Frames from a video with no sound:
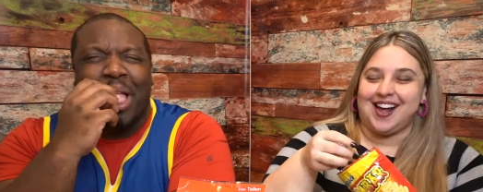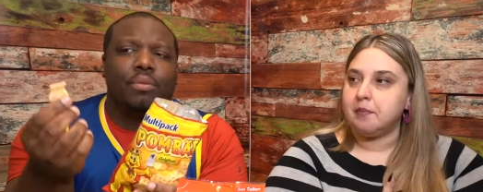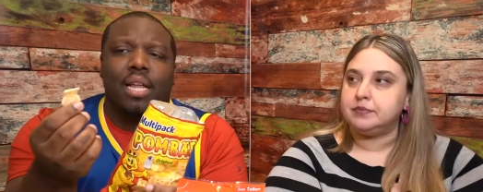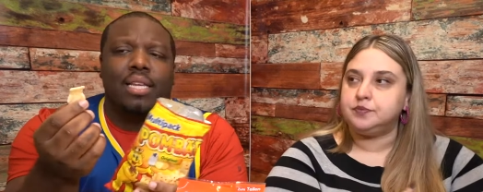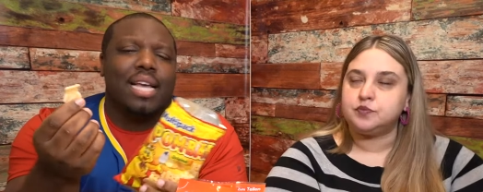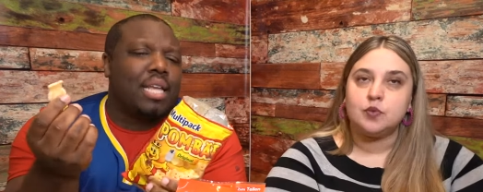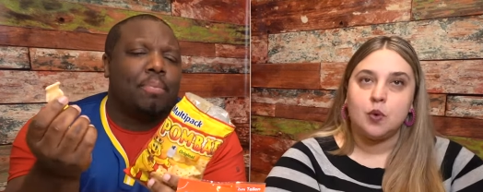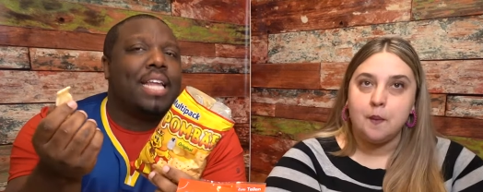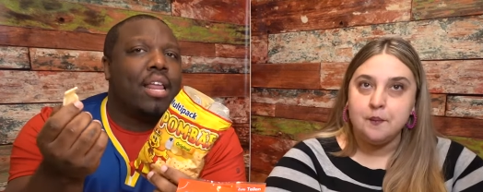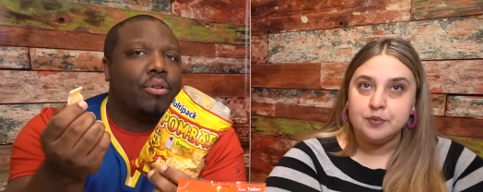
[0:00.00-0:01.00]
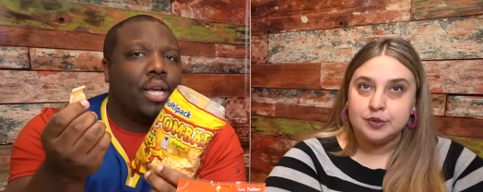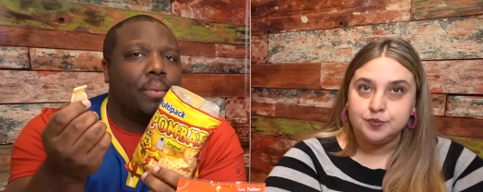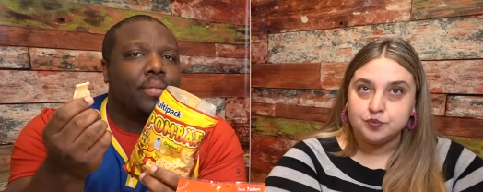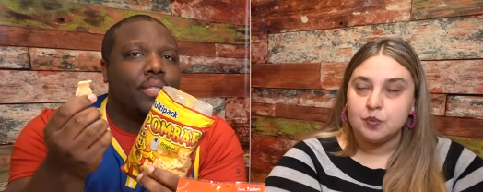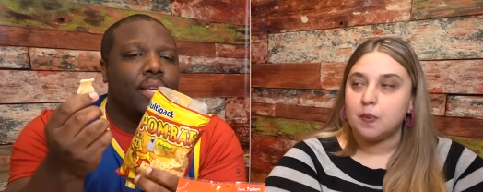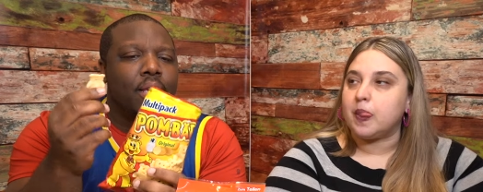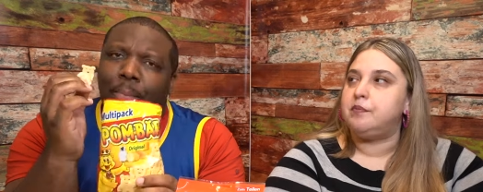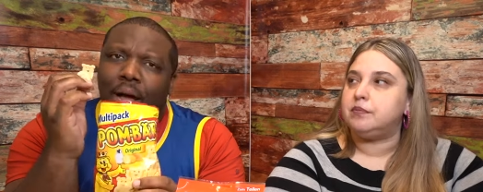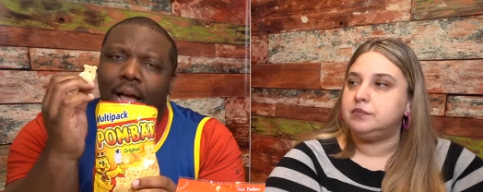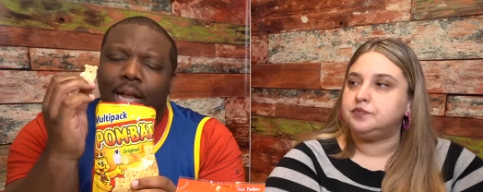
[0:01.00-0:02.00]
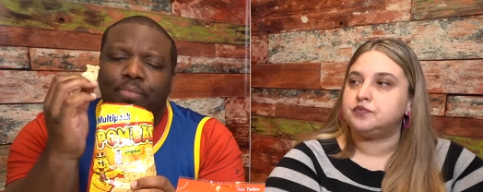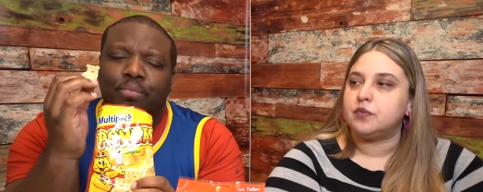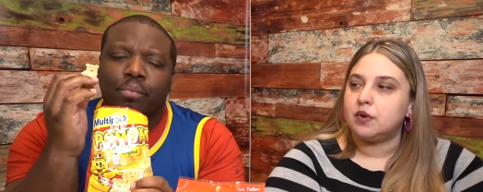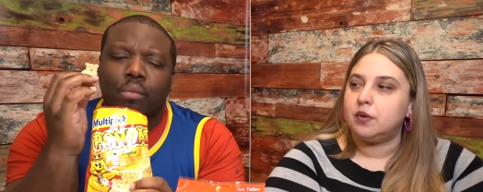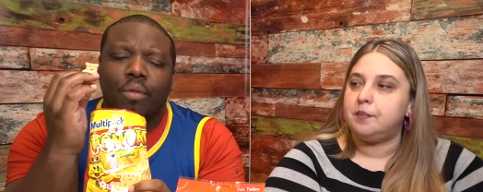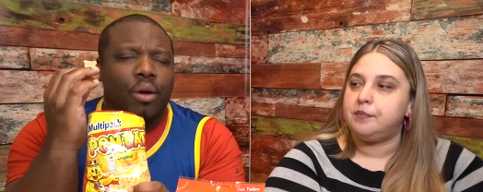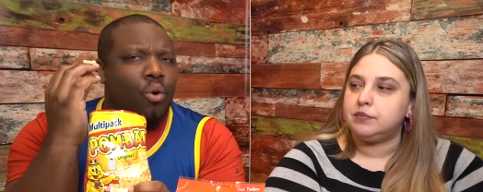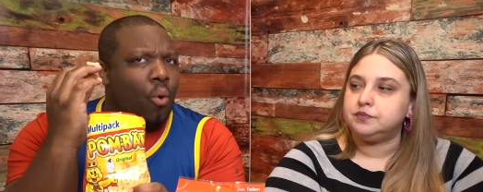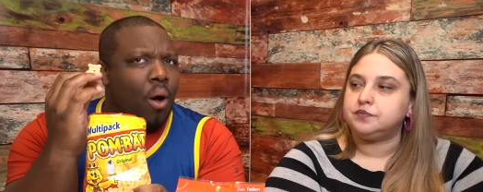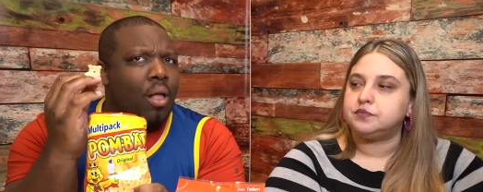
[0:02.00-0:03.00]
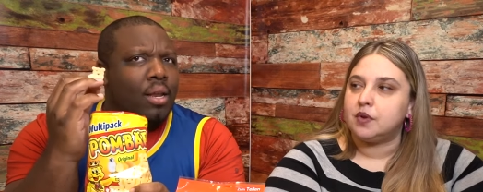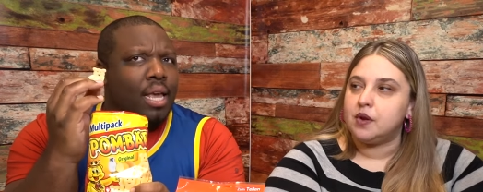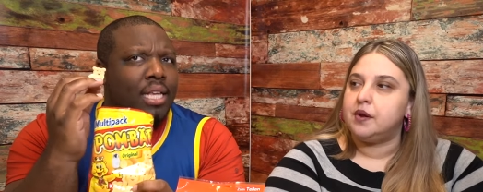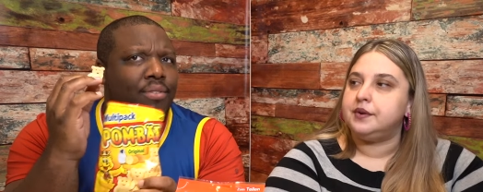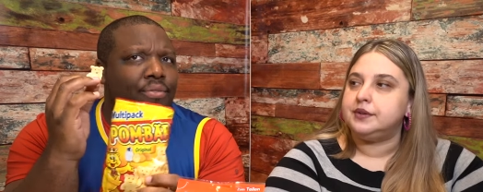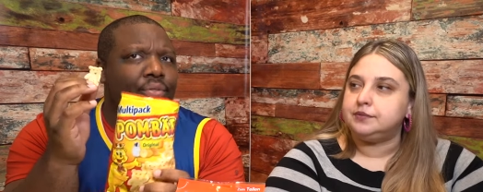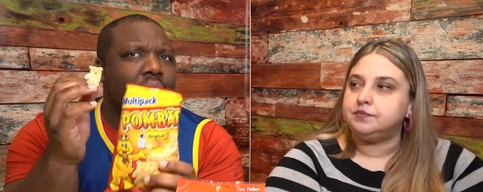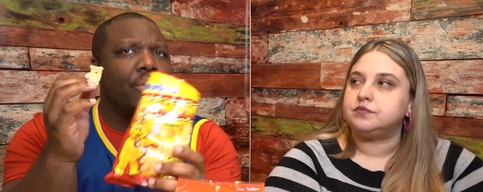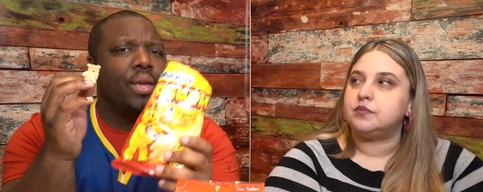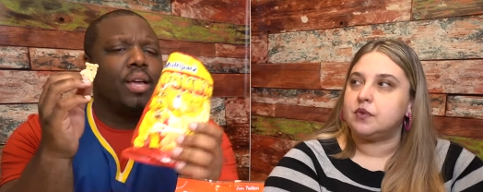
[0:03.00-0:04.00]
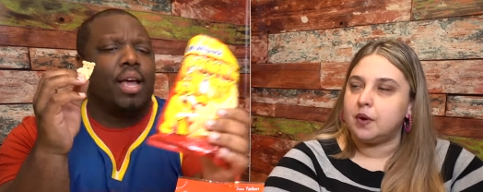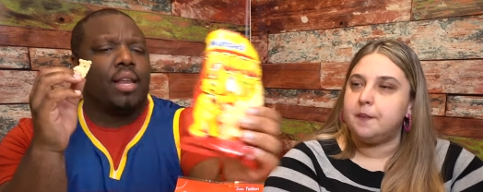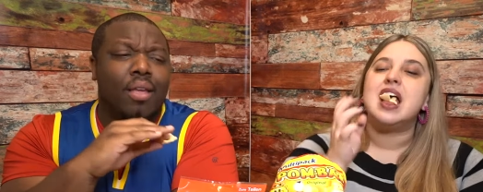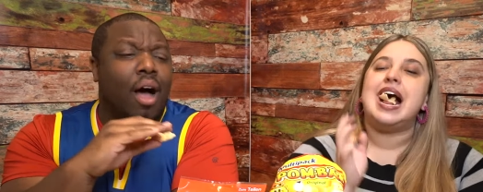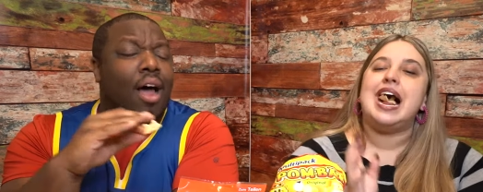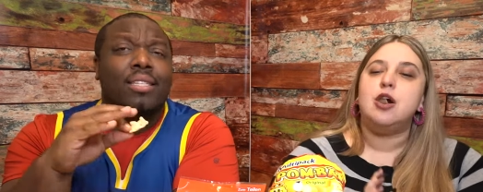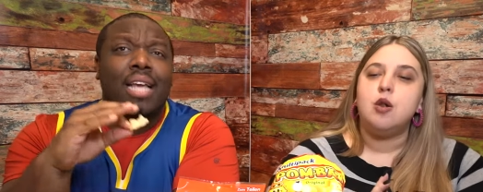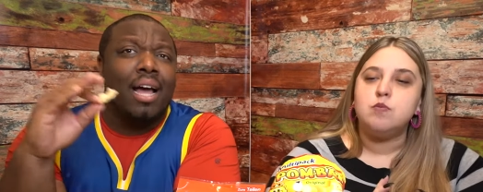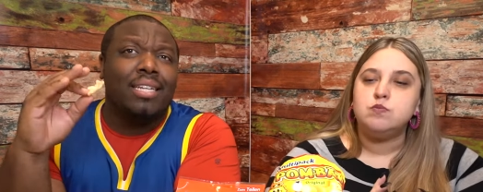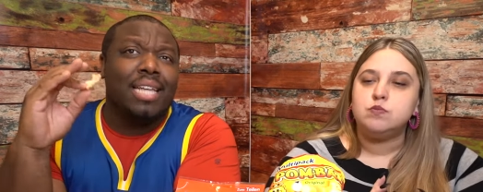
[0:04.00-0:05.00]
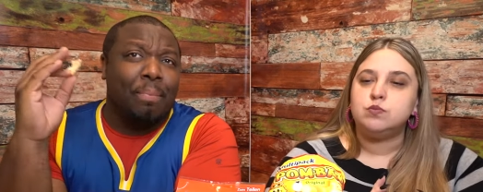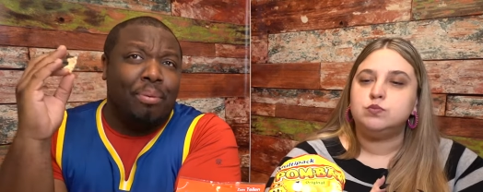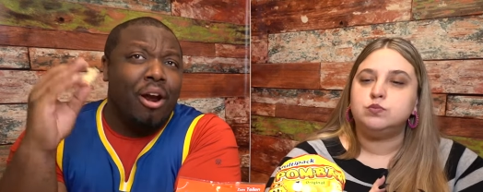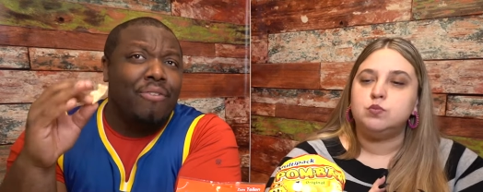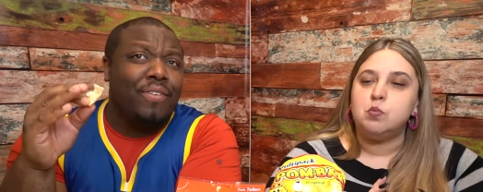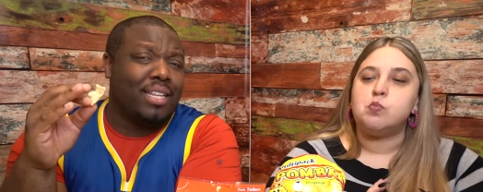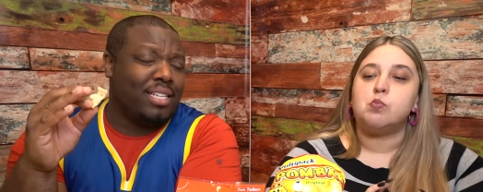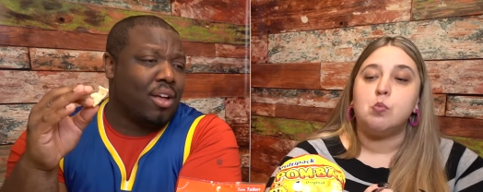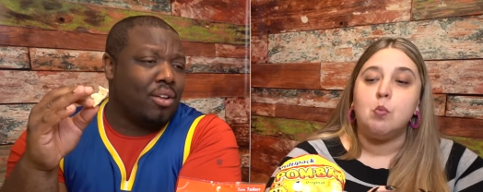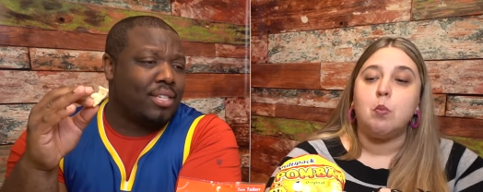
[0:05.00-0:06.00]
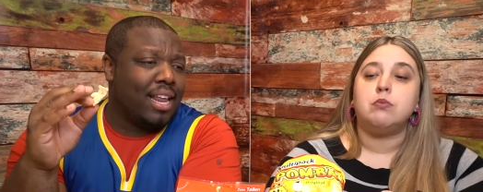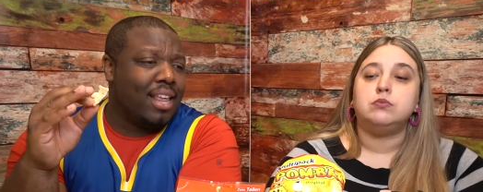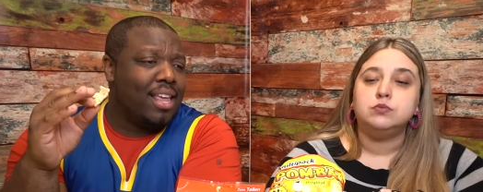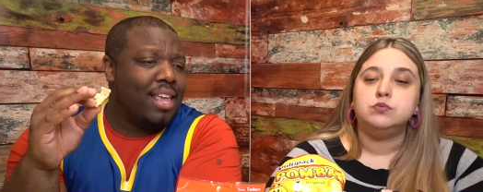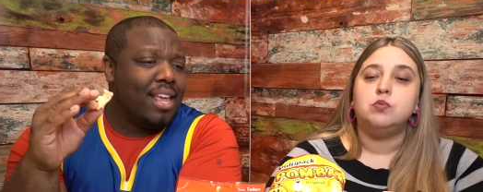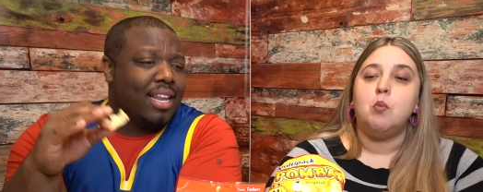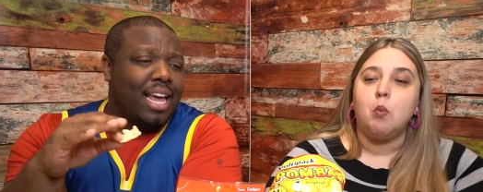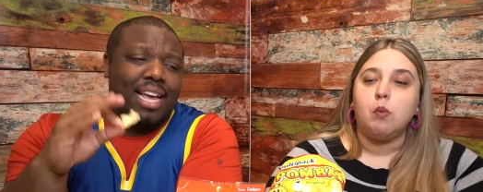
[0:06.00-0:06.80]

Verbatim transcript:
Speaker 1: They taste like potato chips, but the quality is very good. Honestly, I'm gonna say perfectly salted. Like